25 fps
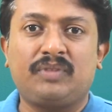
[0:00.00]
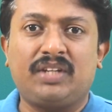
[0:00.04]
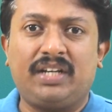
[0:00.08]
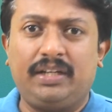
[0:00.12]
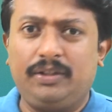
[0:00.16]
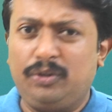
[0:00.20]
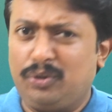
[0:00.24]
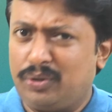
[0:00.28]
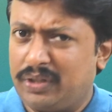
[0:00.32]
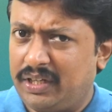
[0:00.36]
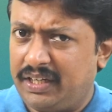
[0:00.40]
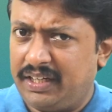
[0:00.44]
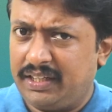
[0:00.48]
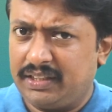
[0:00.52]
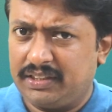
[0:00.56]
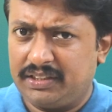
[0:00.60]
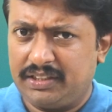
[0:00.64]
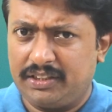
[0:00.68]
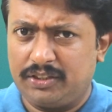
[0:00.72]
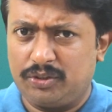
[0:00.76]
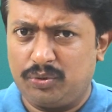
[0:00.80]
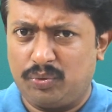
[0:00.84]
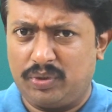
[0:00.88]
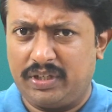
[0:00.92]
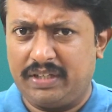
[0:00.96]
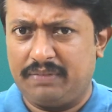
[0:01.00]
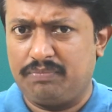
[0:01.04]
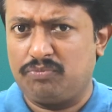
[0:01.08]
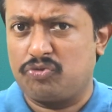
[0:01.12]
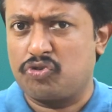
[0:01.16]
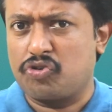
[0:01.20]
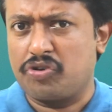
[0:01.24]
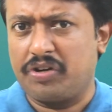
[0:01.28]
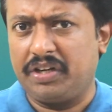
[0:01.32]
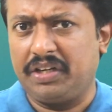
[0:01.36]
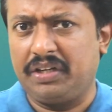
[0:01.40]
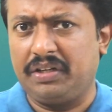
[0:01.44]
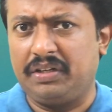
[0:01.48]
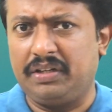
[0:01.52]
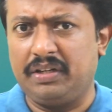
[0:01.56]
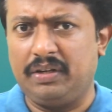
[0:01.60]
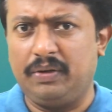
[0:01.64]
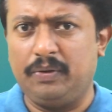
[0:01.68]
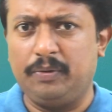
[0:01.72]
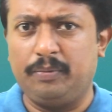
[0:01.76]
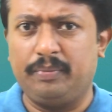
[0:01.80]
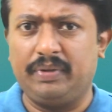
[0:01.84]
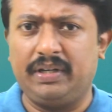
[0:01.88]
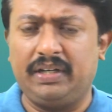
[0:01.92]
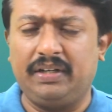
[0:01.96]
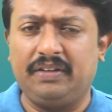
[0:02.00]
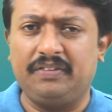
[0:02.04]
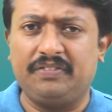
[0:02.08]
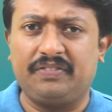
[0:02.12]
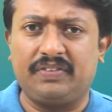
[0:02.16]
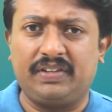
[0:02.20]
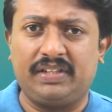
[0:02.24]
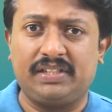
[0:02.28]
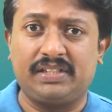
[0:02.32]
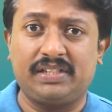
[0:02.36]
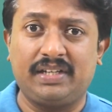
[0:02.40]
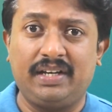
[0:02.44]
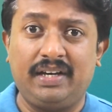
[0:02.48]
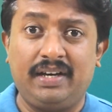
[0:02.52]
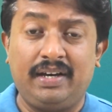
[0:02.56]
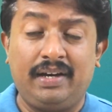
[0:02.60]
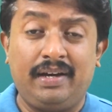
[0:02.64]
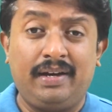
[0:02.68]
Are you connecting to what I'm trying to tell you, my dear friends?